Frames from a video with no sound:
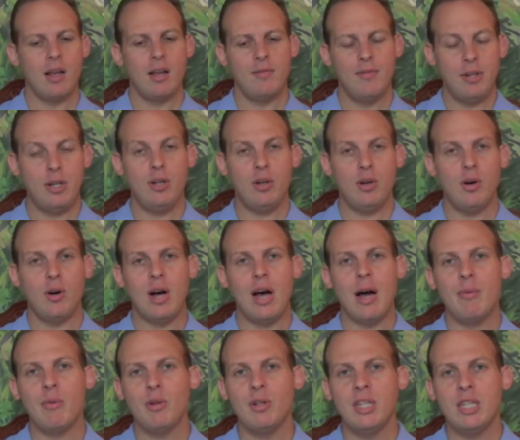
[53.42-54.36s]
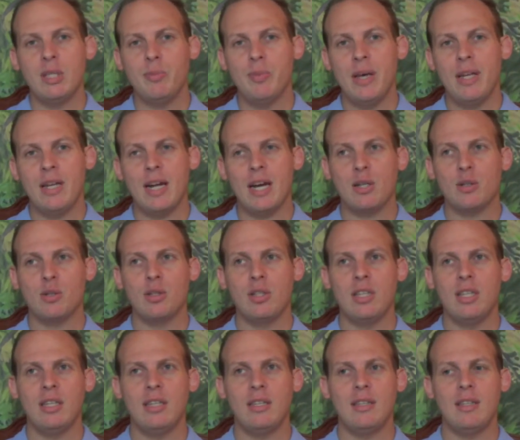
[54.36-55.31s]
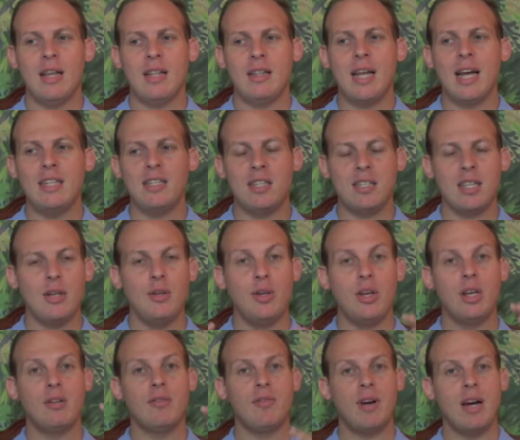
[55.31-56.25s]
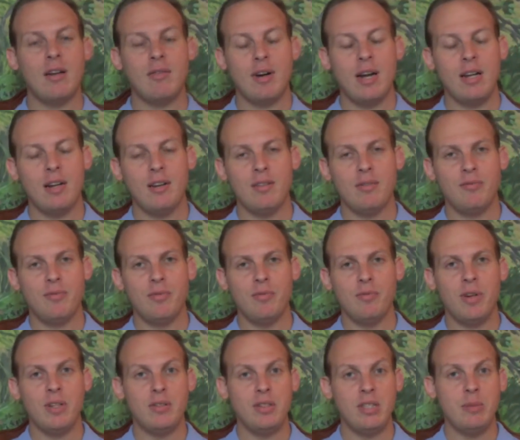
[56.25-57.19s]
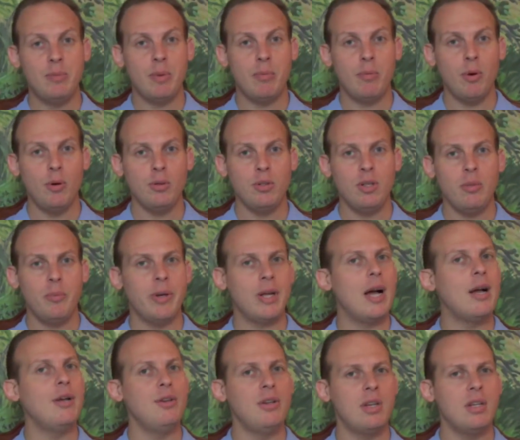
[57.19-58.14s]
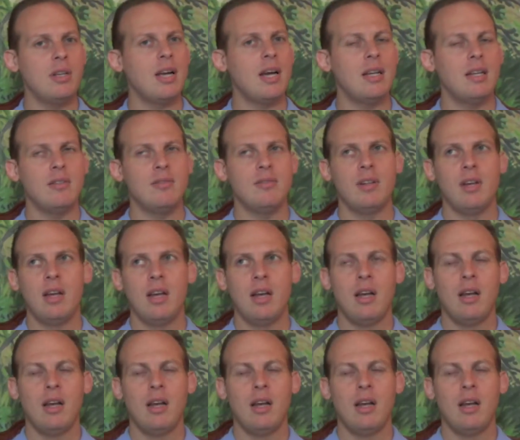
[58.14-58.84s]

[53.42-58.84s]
video, I'm going to explain actually not just how you can write a fundraising proposal, but how you can kind of